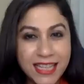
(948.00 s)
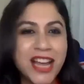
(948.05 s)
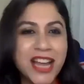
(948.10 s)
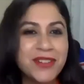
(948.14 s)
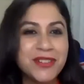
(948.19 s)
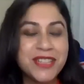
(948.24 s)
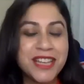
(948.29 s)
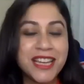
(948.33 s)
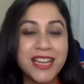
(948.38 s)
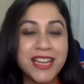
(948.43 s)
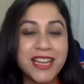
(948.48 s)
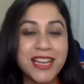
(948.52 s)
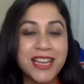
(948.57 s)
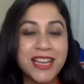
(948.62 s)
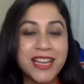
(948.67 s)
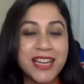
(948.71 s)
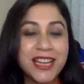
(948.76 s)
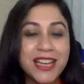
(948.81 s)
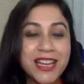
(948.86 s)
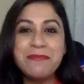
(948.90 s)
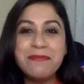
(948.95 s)
and shallow tech? I
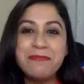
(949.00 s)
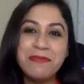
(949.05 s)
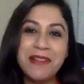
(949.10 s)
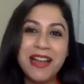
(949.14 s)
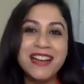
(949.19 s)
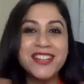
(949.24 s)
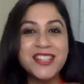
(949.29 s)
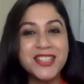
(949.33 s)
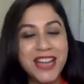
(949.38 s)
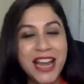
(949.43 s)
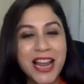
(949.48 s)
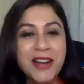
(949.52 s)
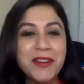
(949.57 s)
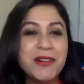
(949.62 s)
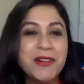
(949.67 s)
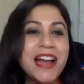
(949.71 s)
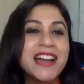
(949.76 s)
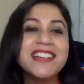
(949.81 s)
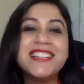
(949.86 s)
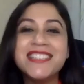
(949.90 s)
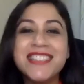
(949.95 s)
mean, deep and shallow,
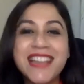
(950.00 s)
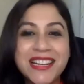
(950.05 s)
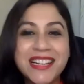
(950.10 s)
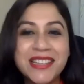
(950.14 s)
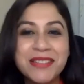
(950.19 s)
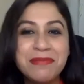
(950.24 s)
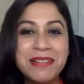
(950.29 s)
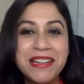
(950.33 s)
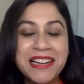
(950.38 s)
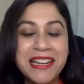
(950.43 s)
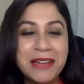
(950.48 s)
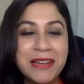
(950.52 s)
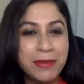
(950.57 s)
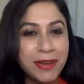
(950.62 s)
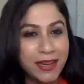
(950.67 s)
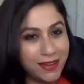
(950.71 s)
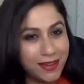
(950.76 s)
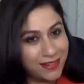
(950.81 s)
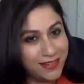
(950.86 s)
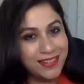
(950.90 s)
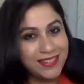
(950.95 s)
I understand the meaning,
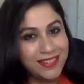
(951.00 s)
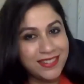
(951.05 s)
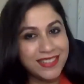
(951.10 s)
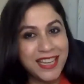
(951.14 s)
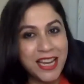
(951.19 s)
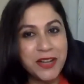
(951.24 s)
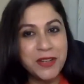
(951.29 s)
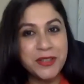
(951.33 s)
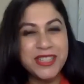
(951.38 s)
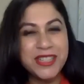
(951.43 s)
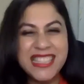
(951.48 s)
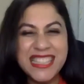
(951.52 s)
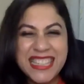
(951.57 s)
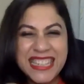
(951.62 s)
but can you just a